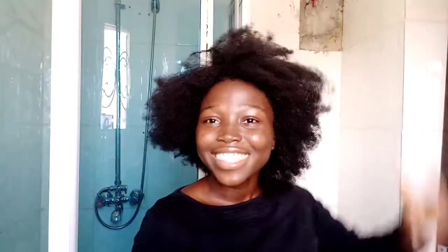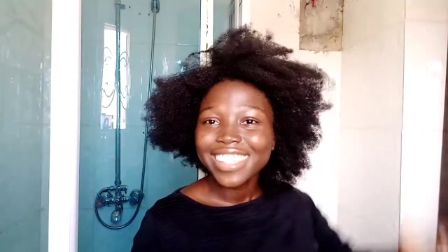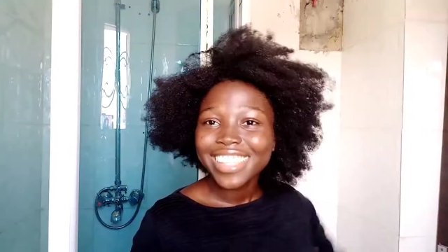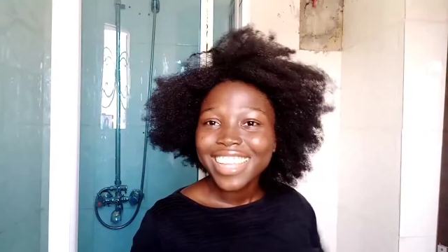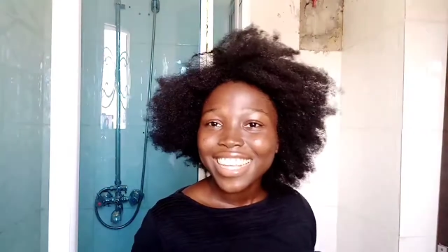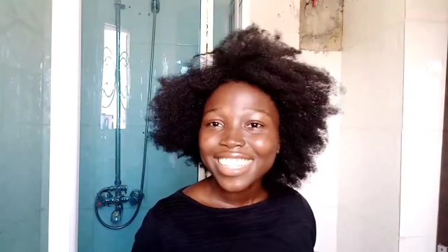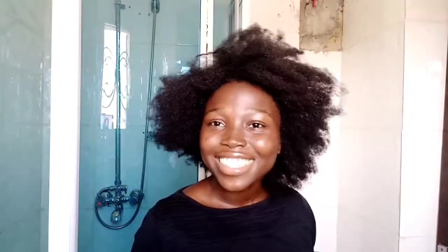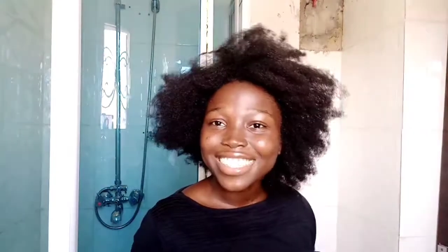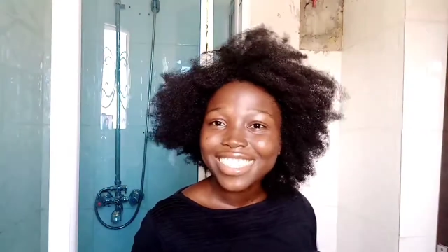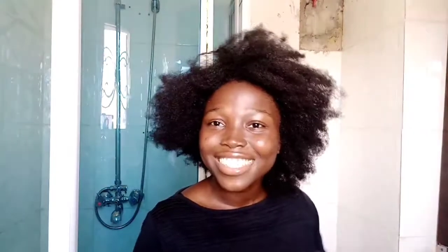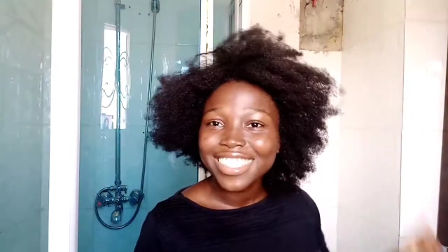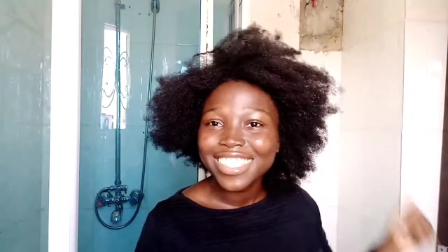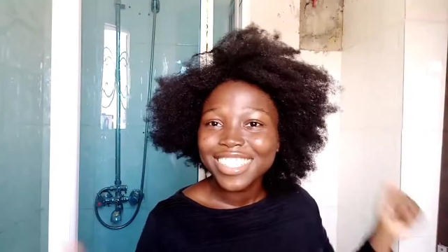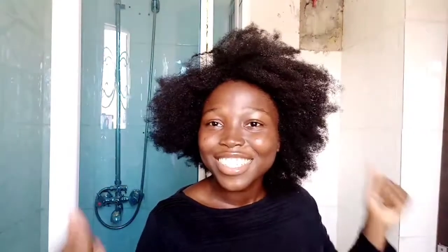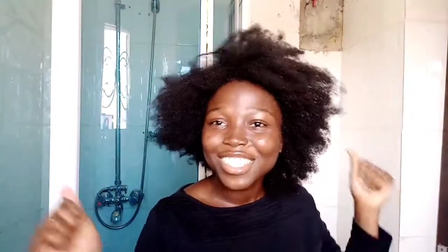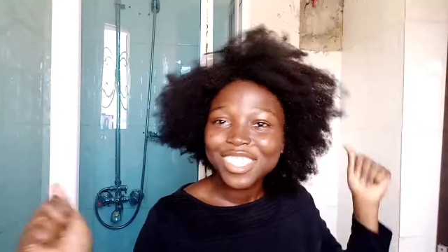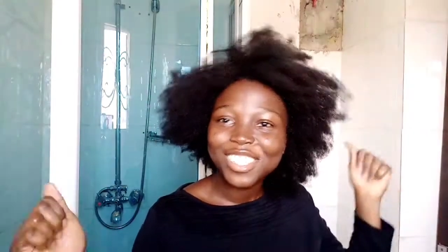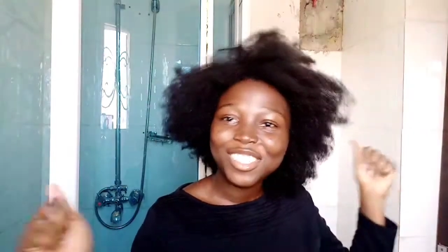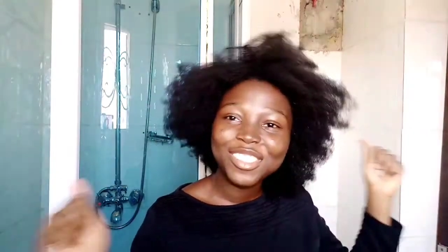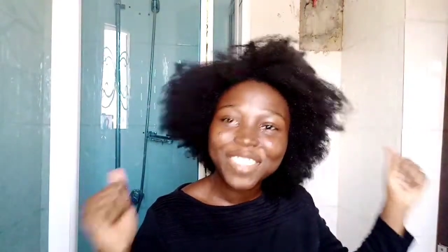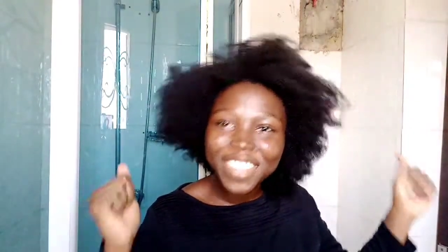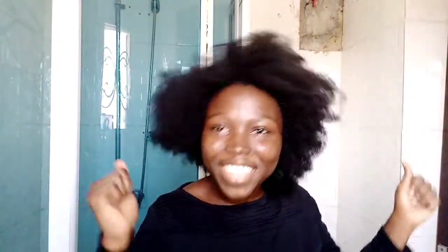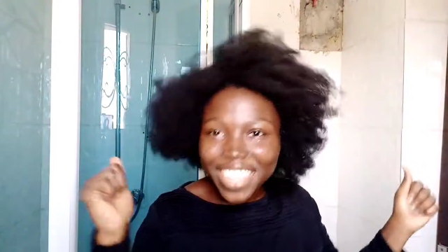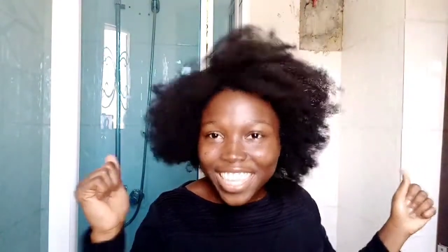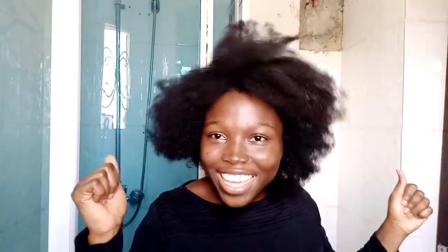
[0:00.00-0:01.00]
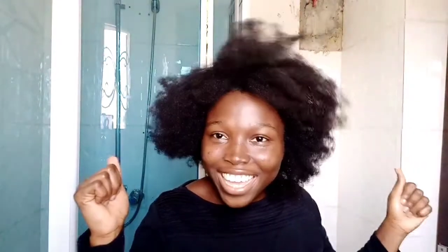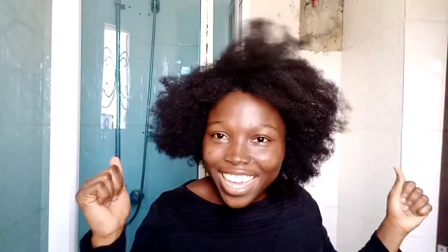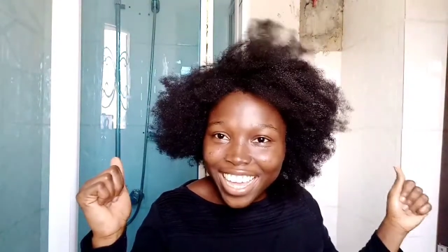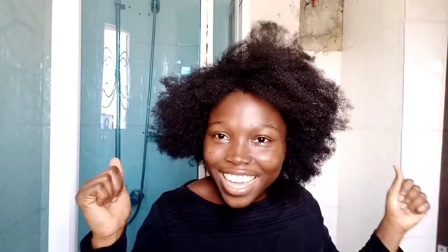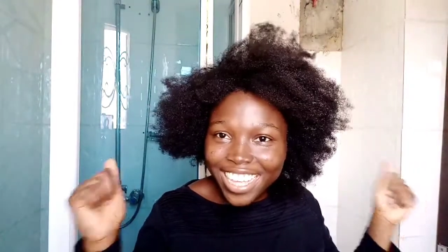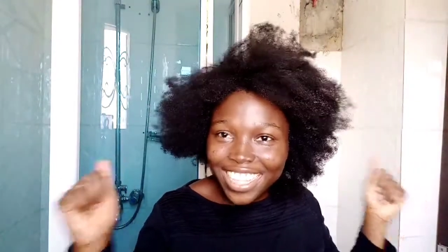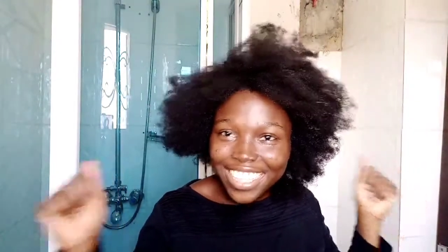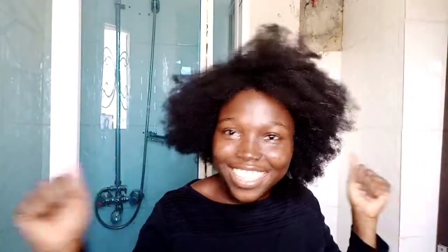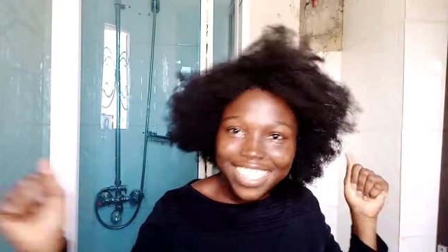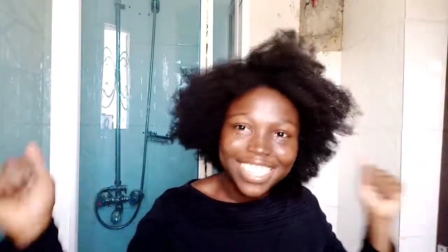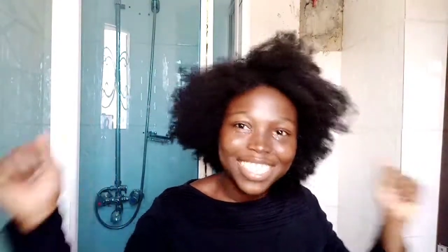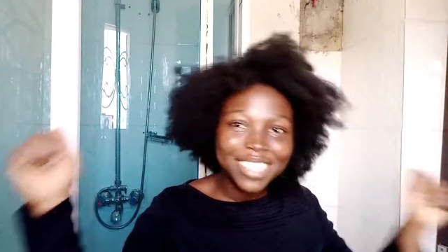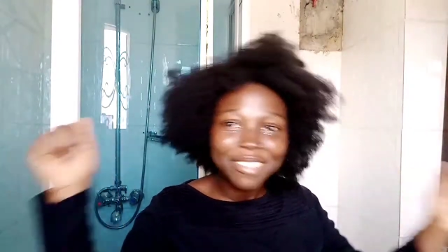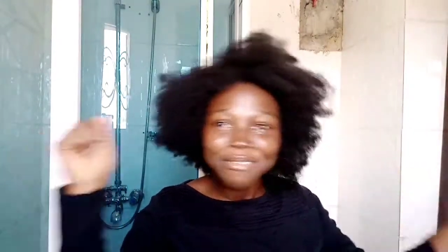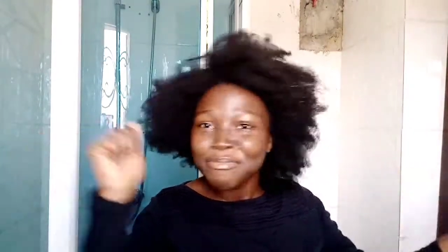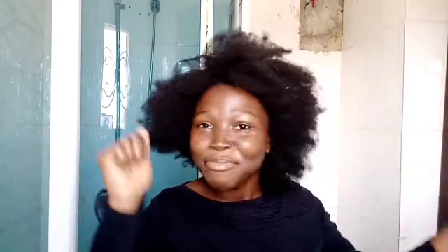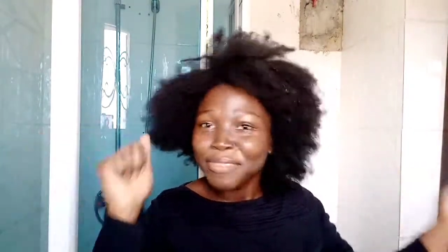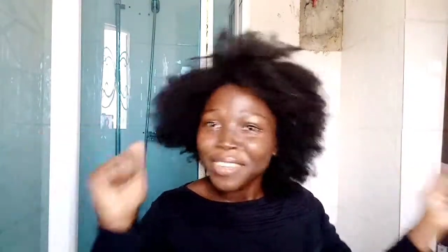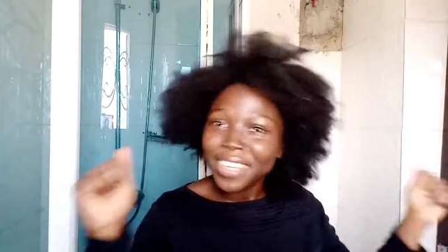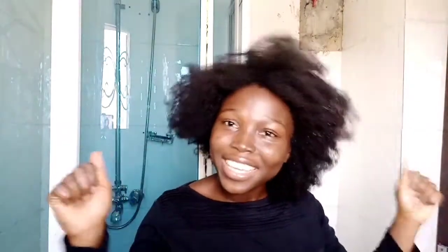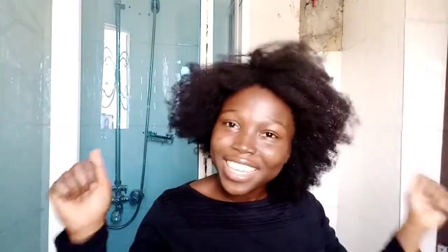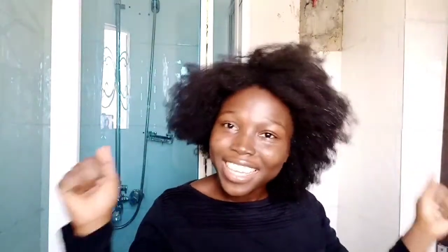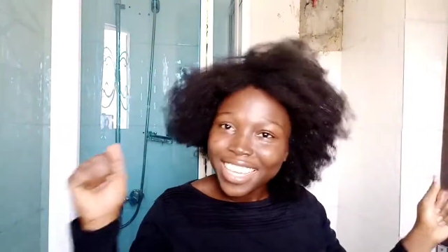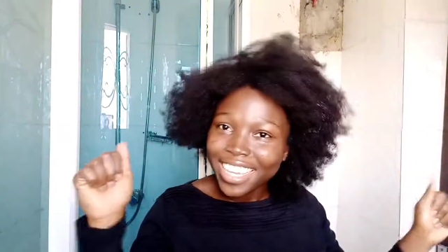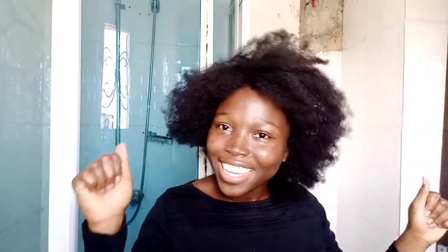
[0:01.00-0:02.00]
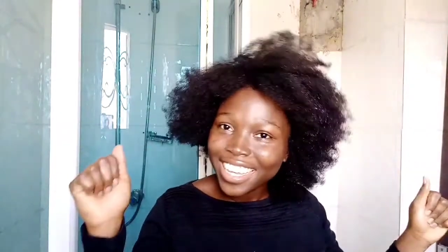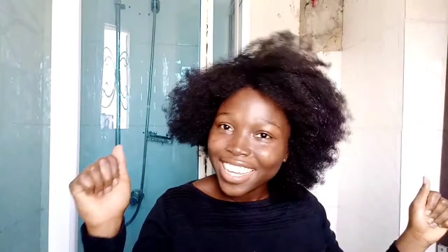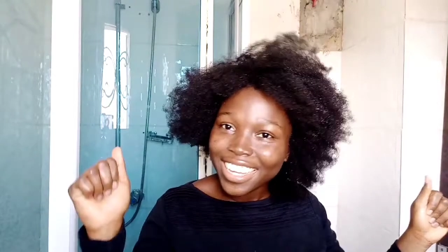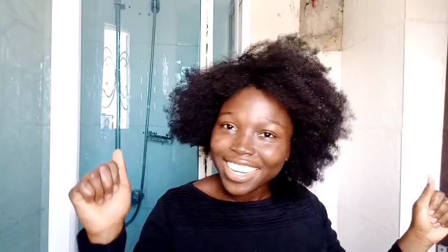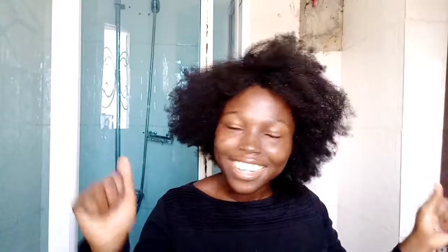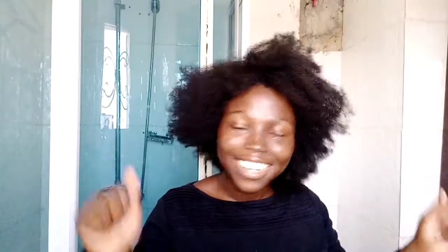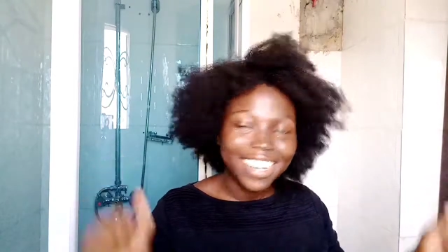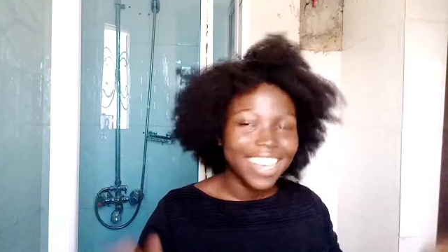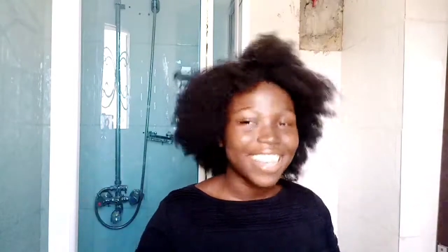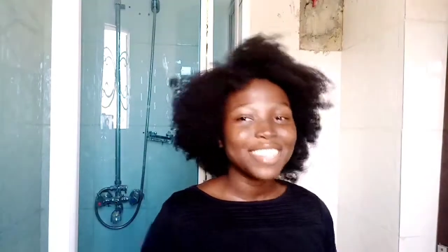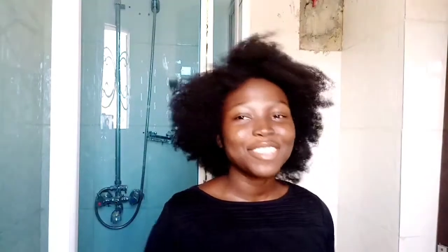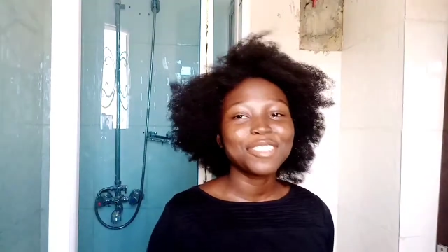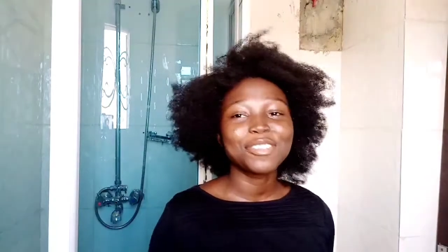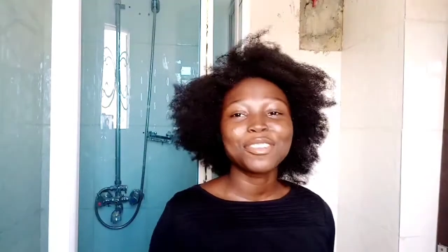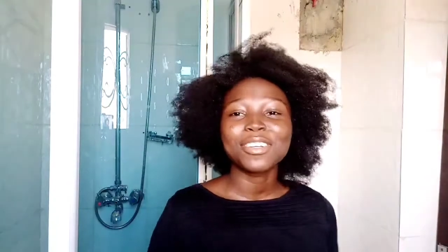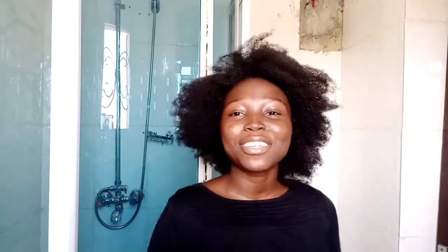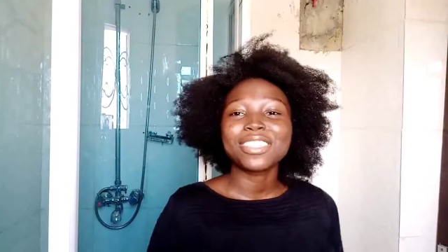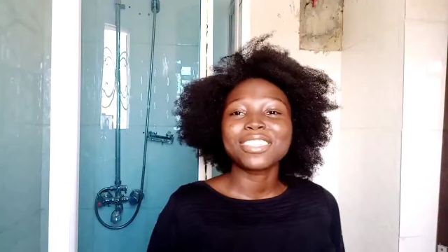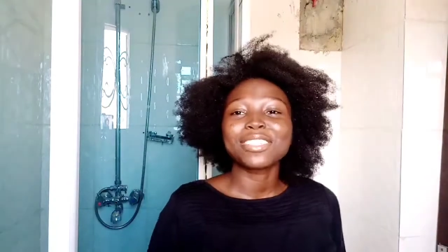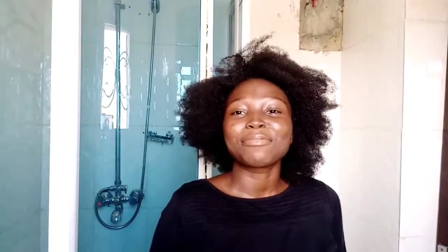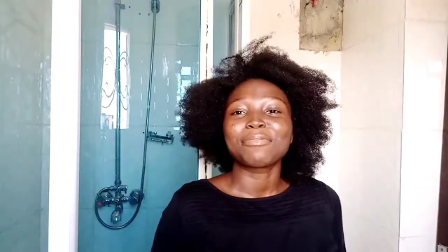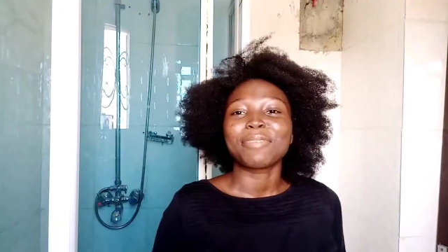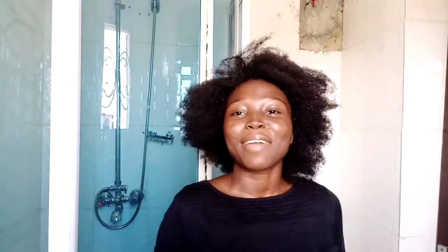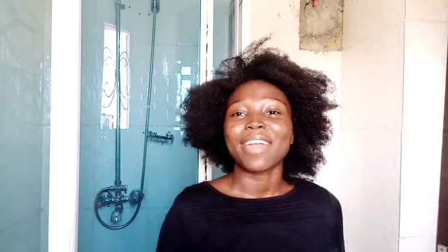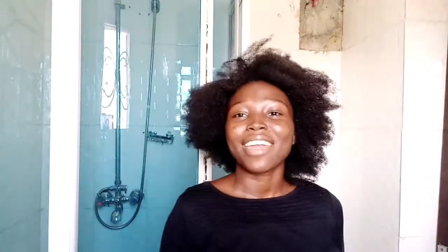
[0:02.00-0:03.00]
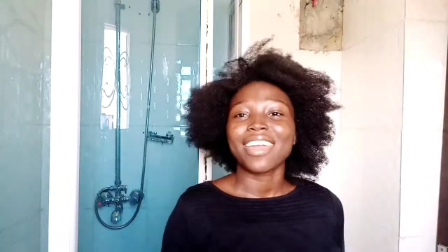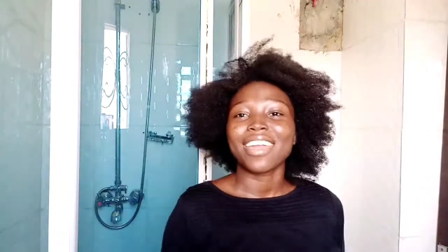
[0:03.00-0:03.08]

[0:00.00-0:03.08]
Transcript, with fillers: And let the shrinkage begin. I trust my